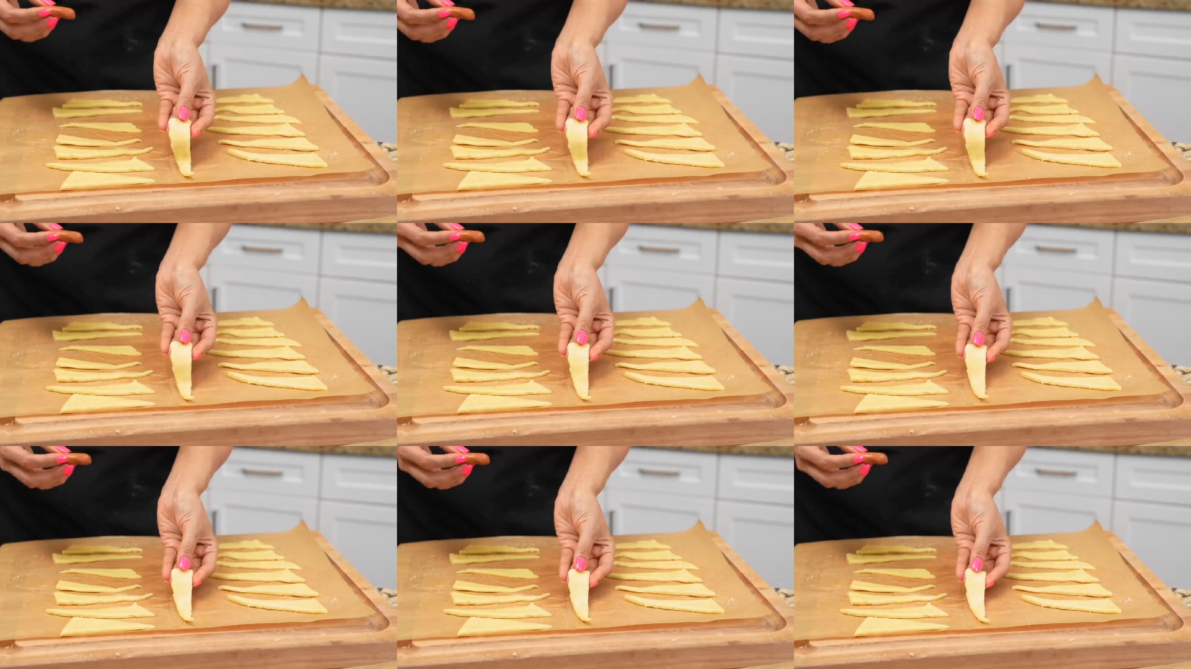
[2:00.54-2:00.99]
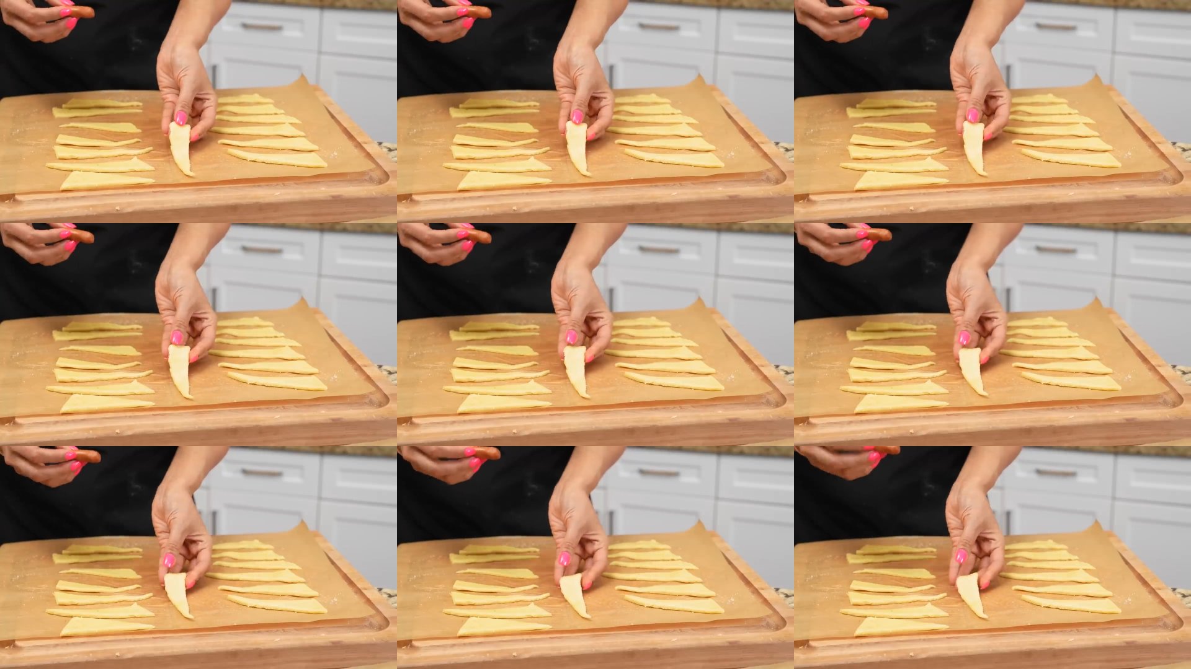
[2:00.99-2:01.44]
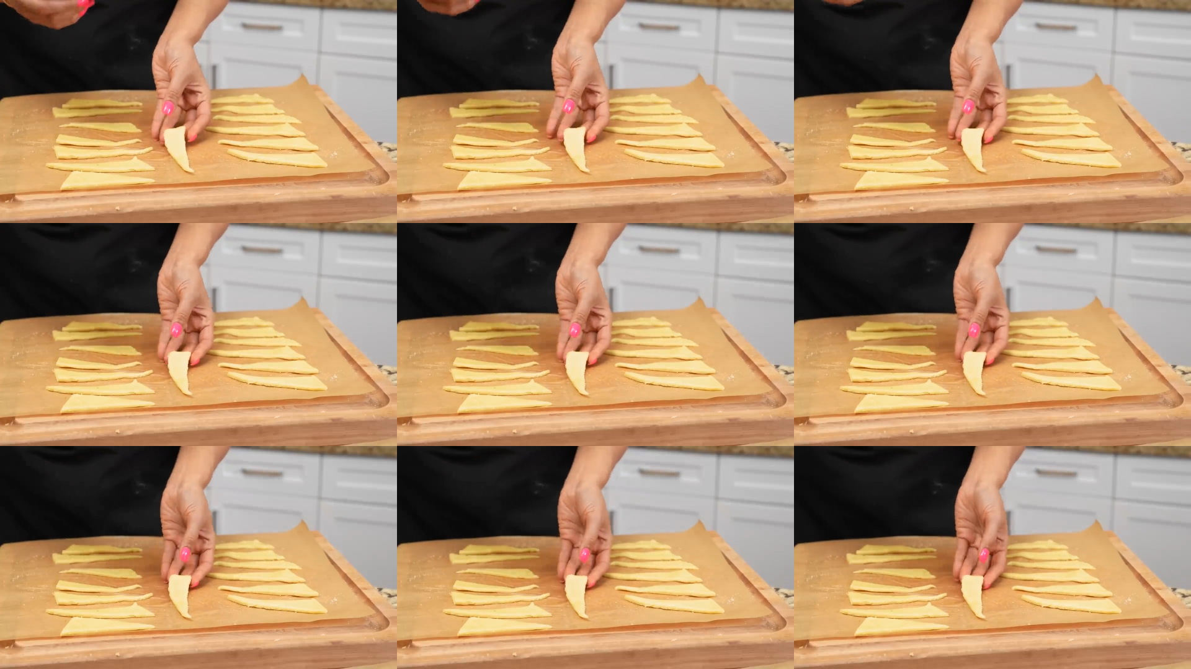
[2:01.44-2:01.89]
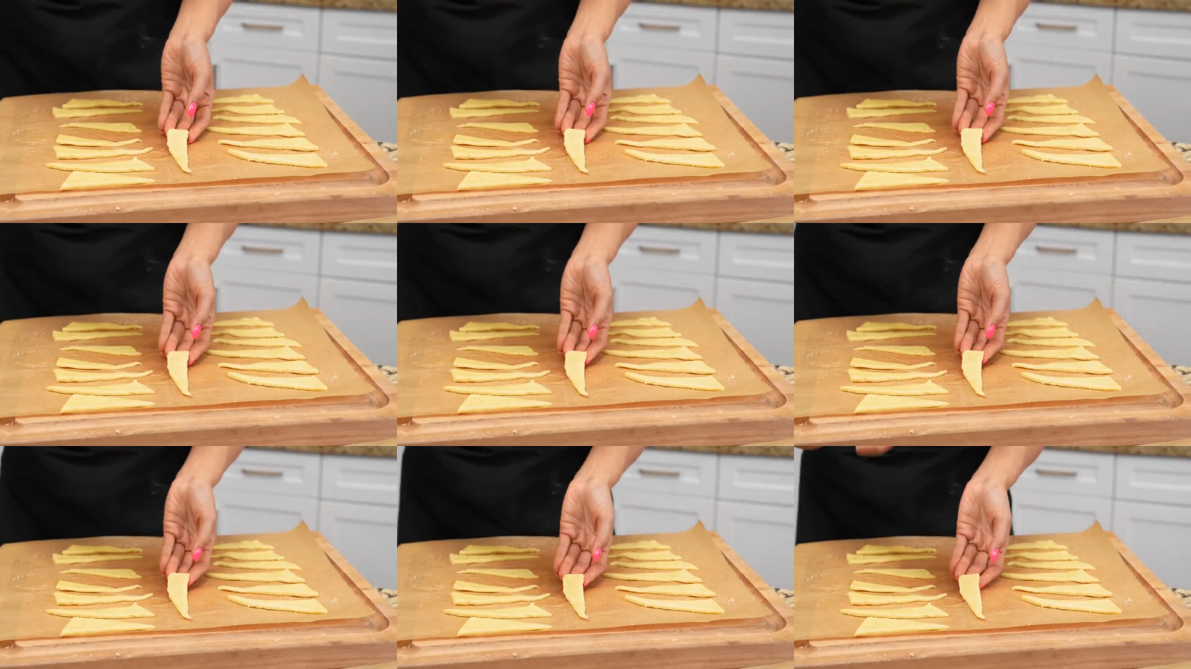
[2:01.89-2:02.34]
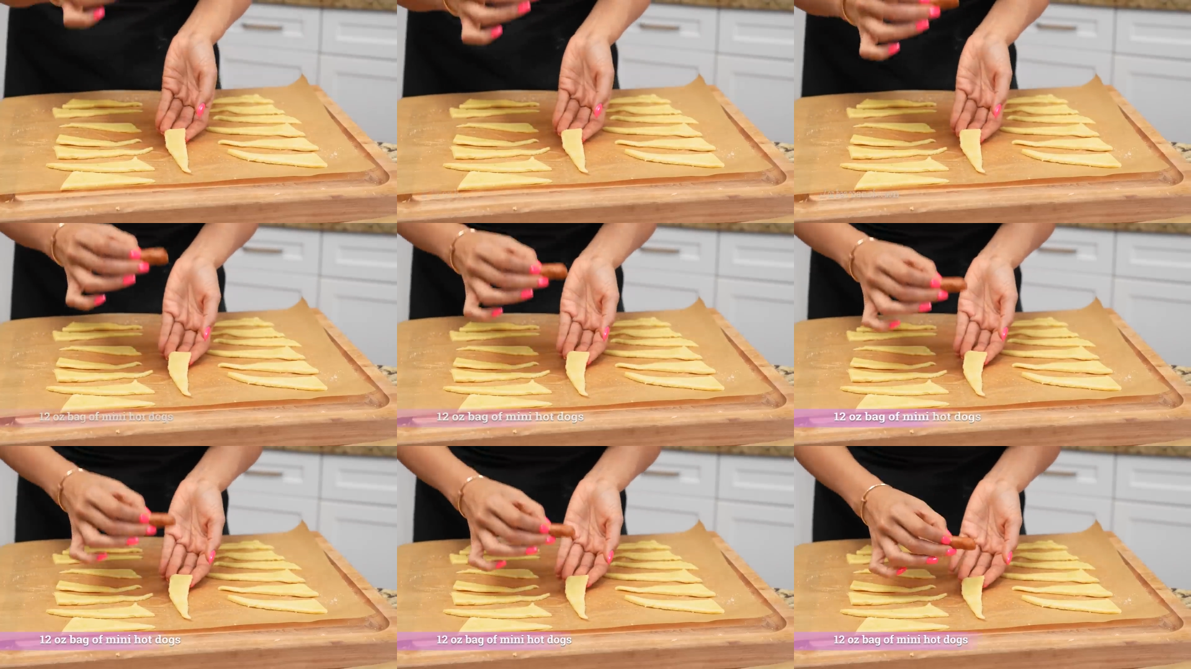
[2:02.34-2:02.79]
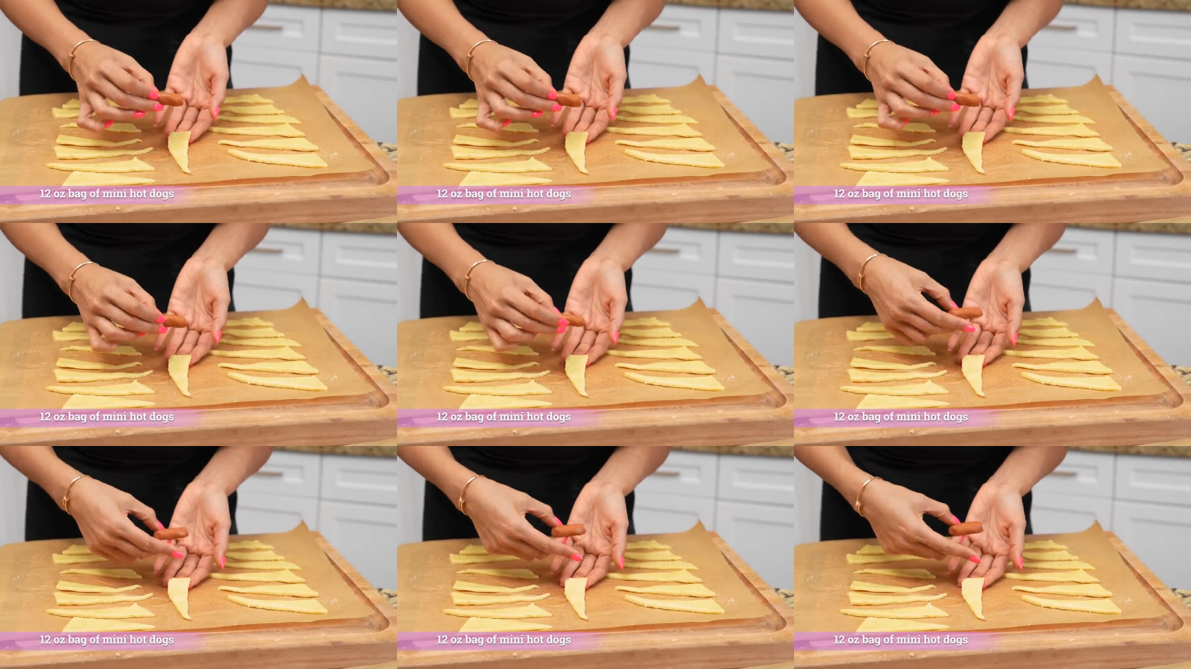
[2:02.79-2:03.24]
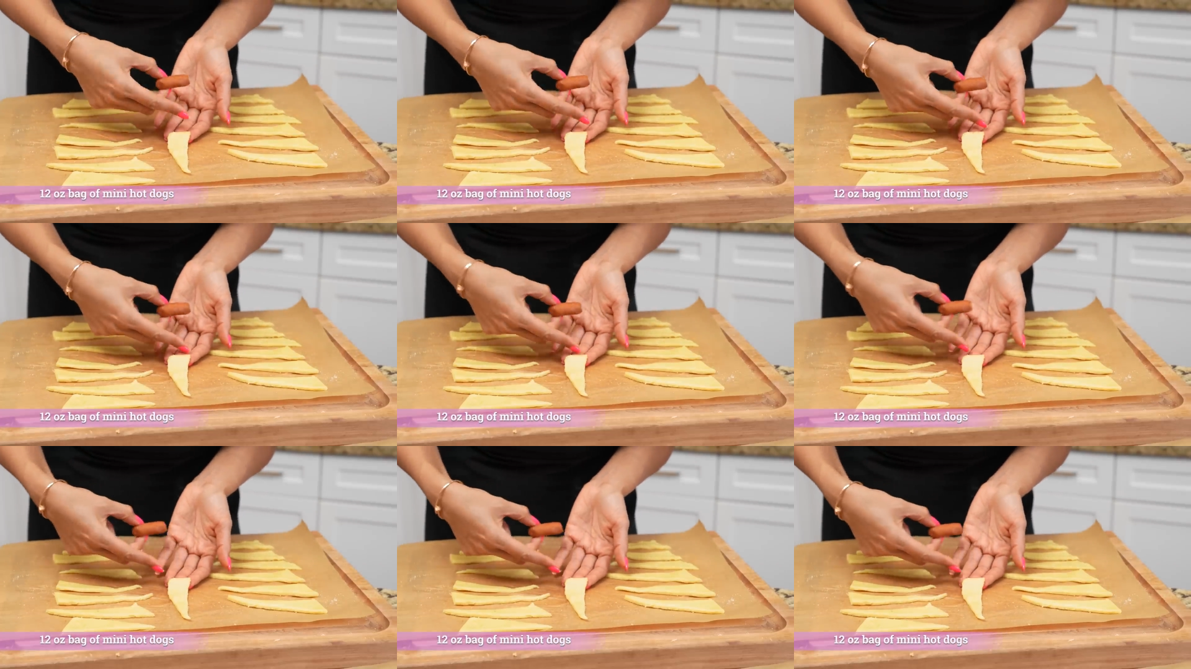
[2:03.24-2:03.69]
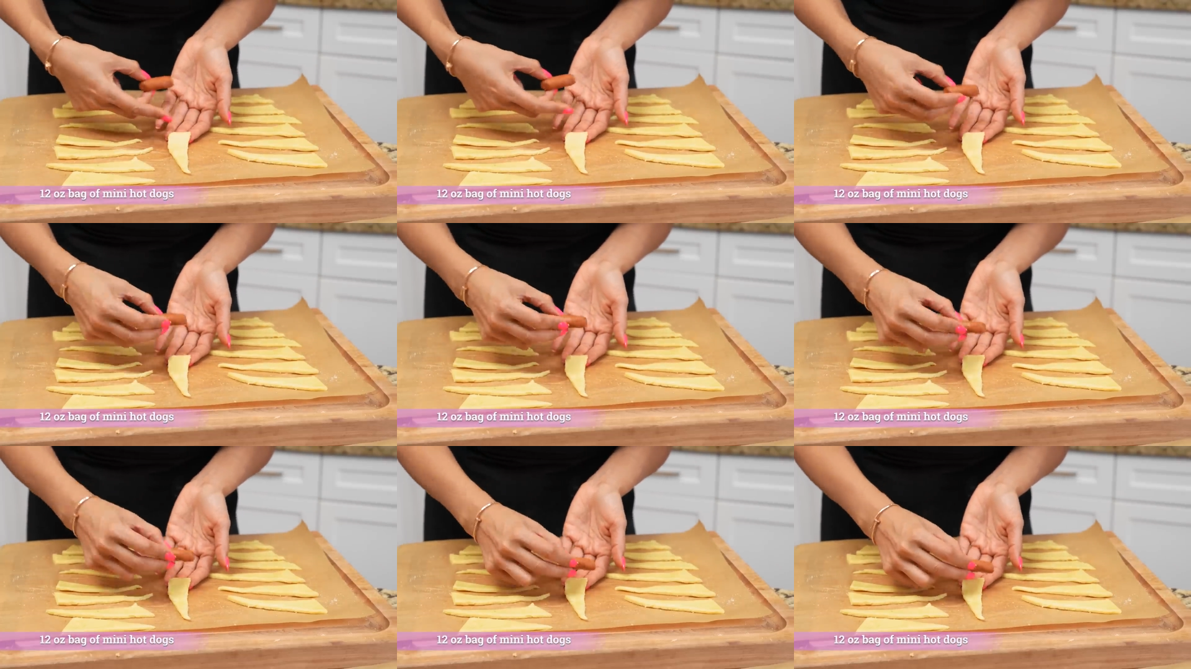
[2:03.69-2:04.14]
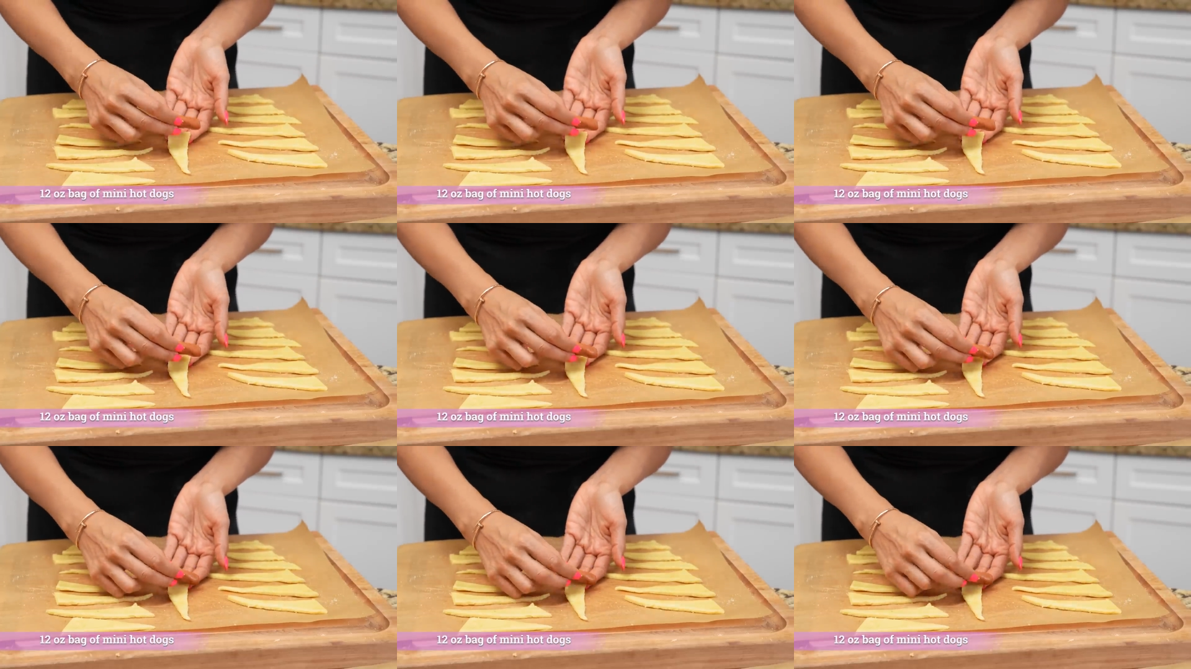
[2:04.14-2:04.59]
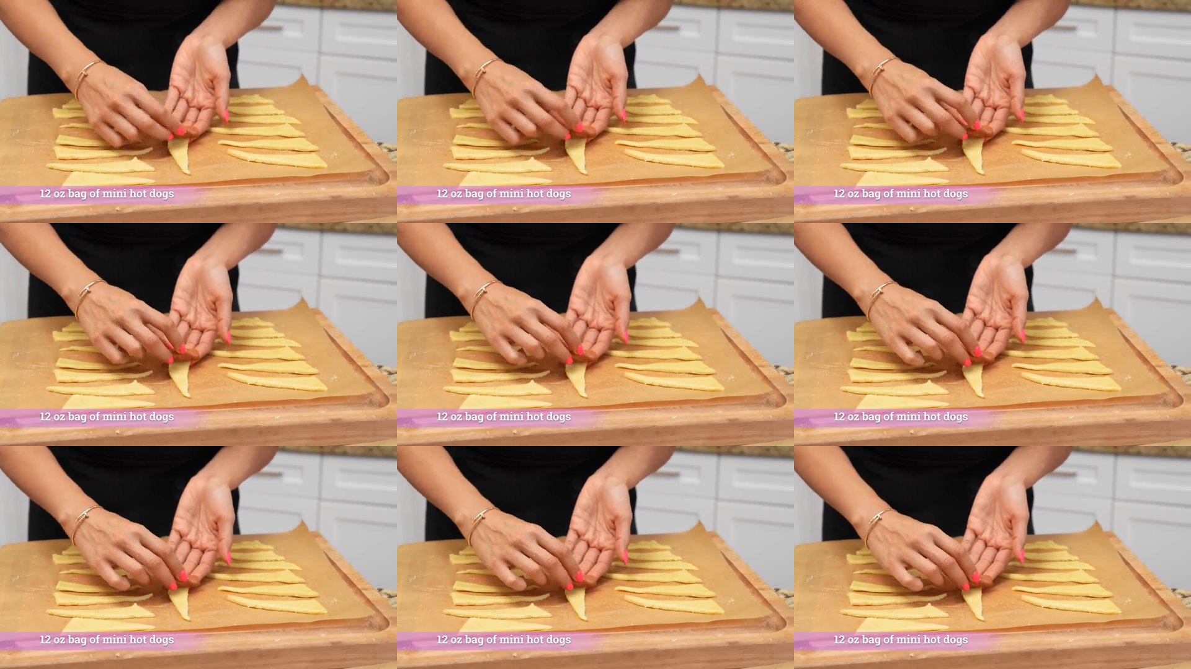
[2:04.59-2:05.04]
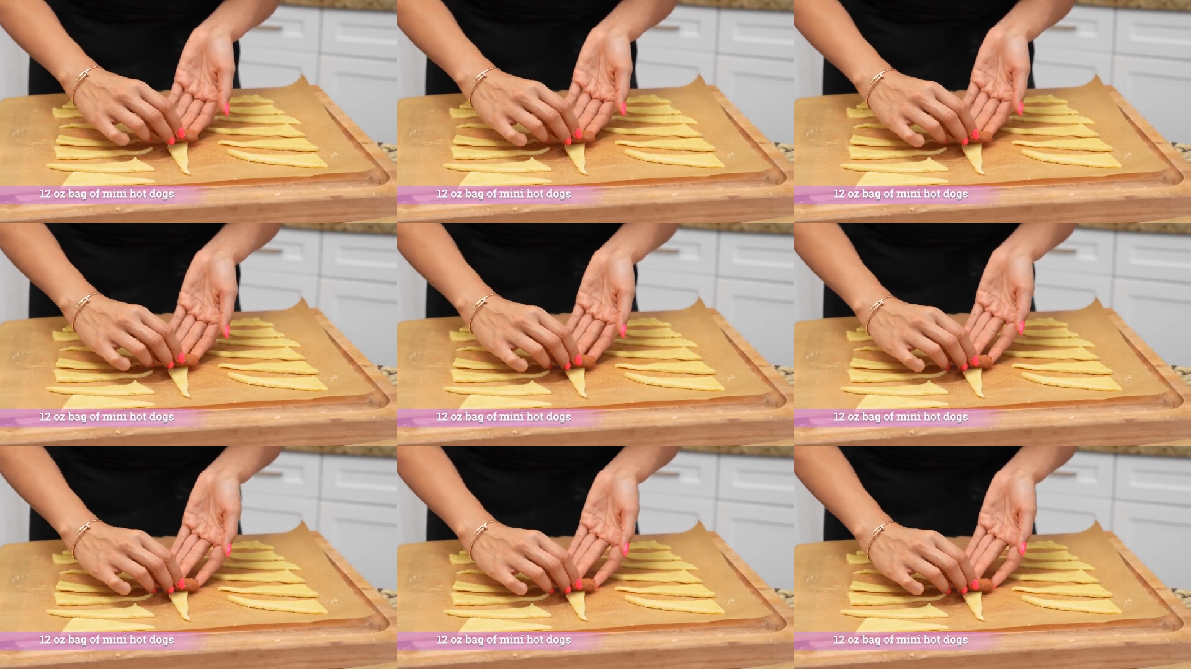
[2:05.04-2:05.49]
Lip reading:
[unreadable: no face in view]